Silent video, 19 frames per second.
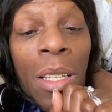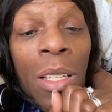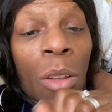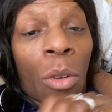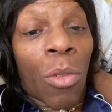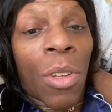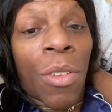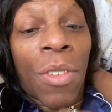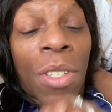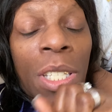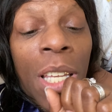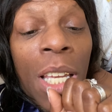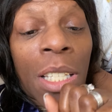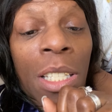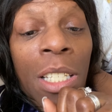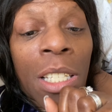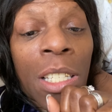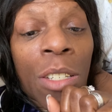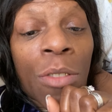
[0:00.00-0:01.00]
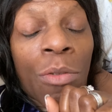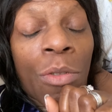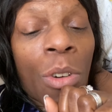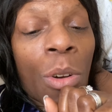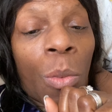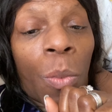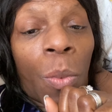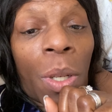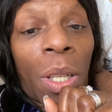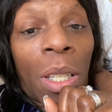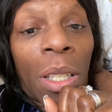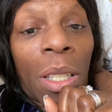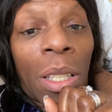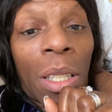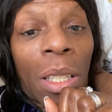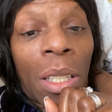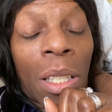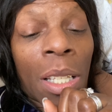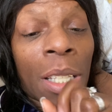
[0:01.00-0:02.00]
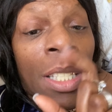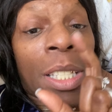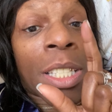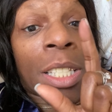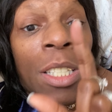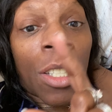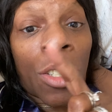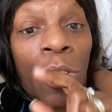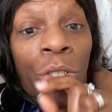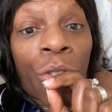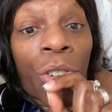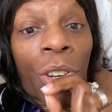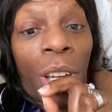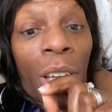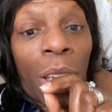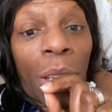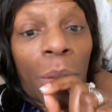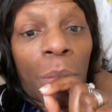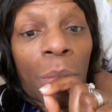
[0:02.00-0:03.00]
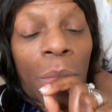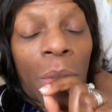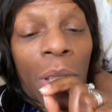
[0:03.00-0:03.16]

Don't even take this and run with it. This is a dream,